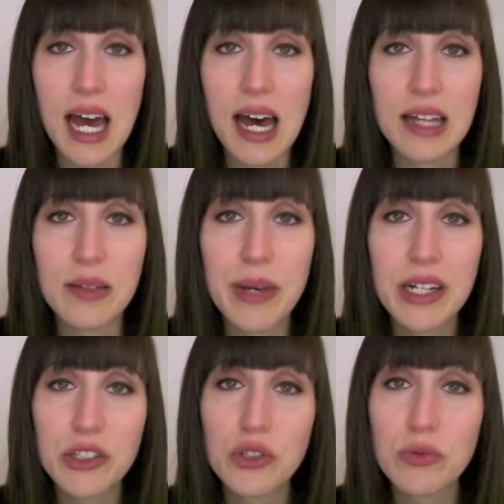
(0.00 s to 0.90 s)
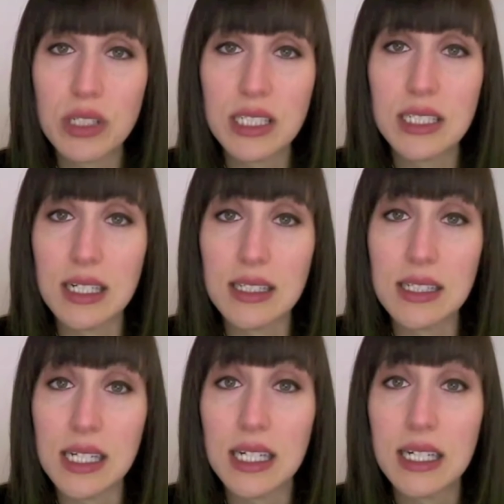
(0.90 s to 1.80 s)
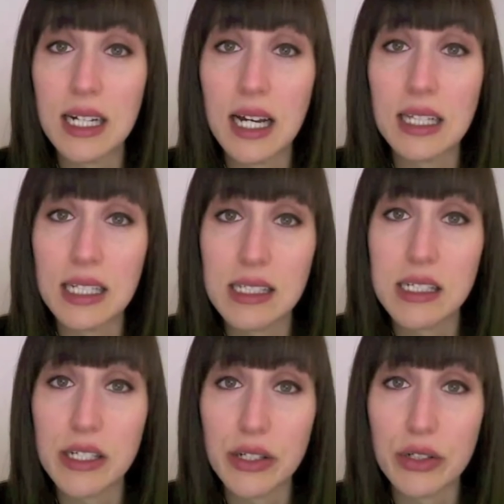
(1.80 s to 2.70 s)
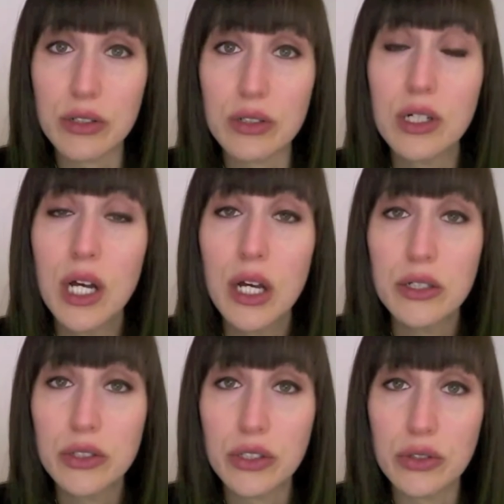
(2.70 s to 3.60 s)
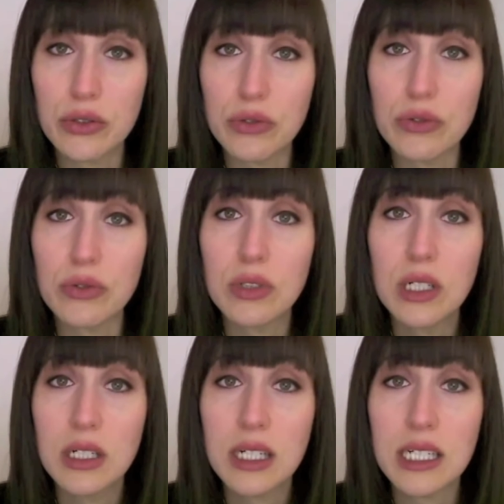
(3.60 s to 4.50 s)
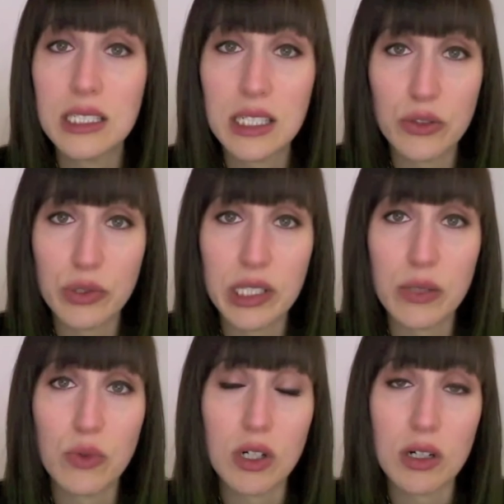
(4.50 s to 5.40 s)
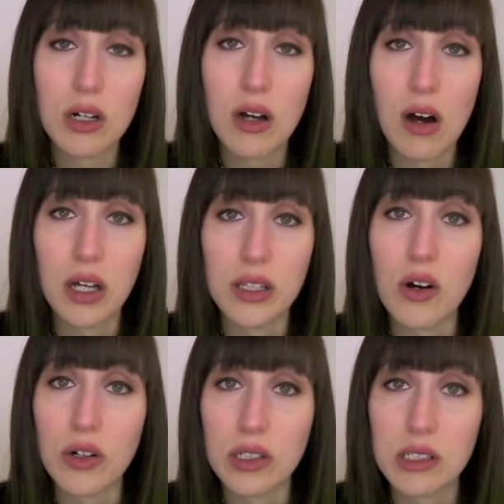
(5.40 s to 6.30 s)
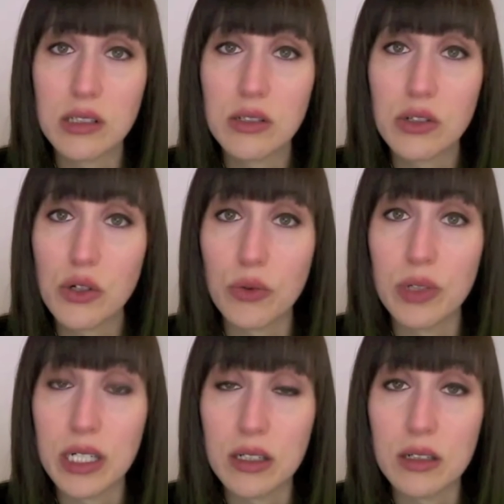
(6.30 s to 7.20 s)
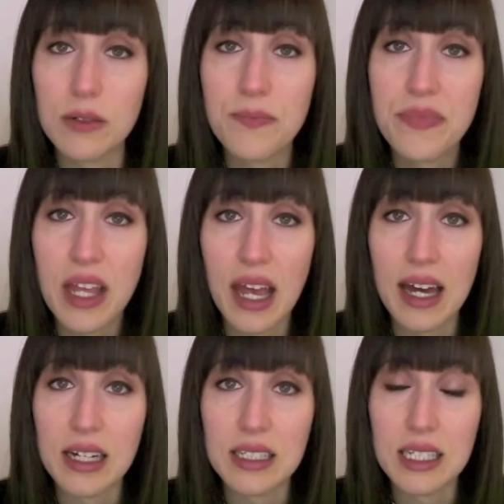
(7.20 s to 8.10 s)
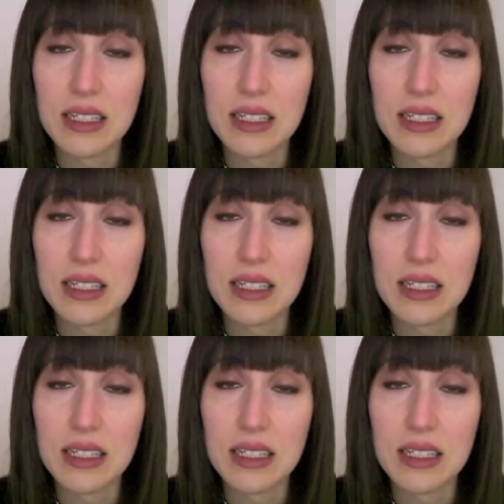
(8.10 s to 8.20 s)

and the manager really does need at least a year to continually work on the artist's career and